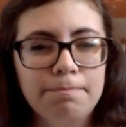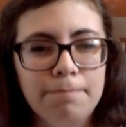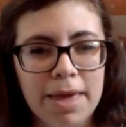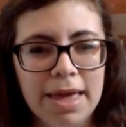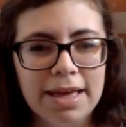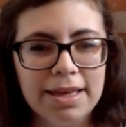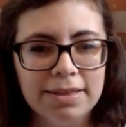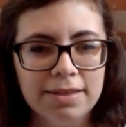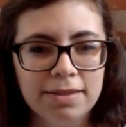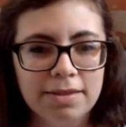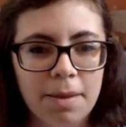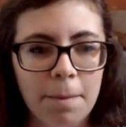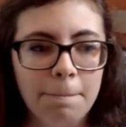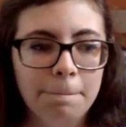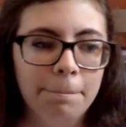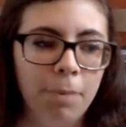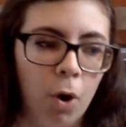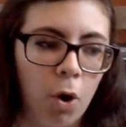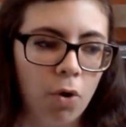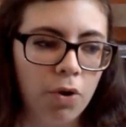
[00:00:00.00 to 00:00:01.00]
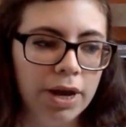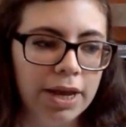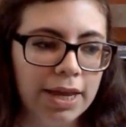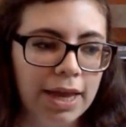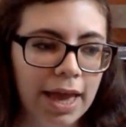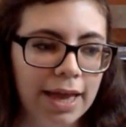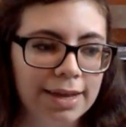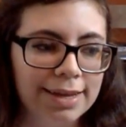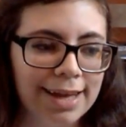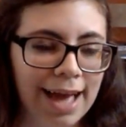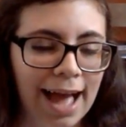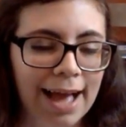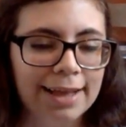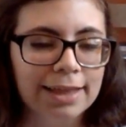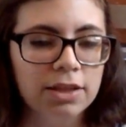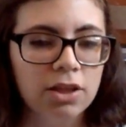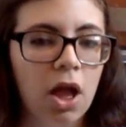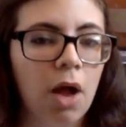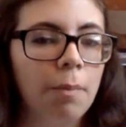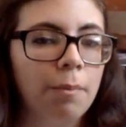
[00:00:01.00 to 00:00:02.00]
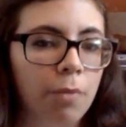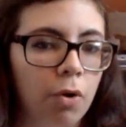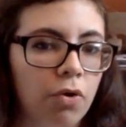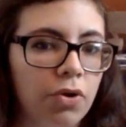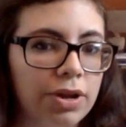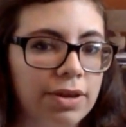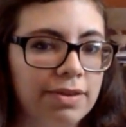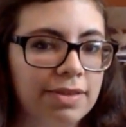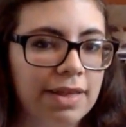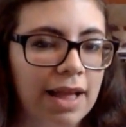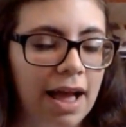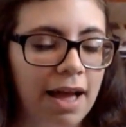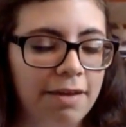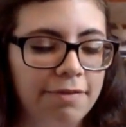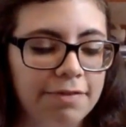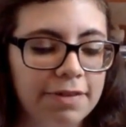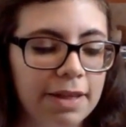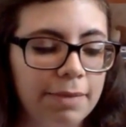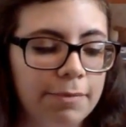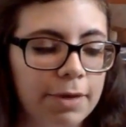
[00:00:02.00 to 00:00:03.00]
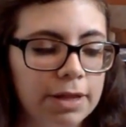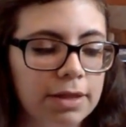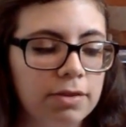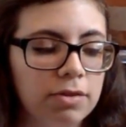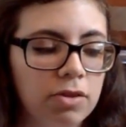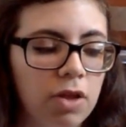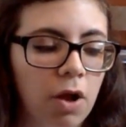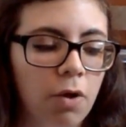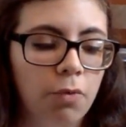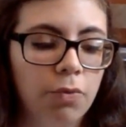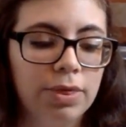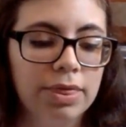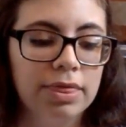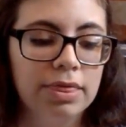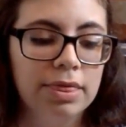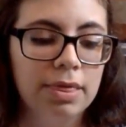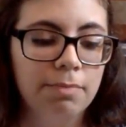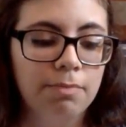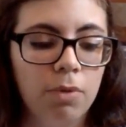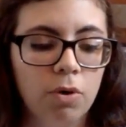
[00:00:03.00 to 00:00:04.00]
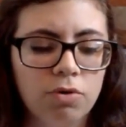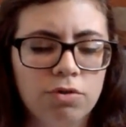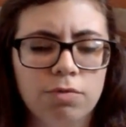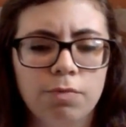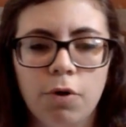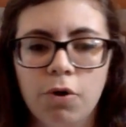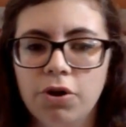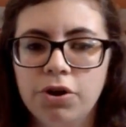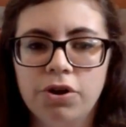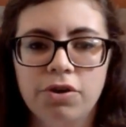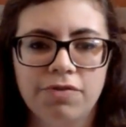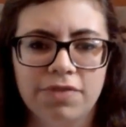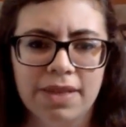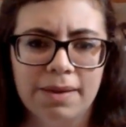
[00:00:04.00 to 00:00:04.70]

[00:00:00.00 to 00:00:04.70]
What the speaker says: mix boring and kind of not boring stuff, and I'm gonna start with the most boring of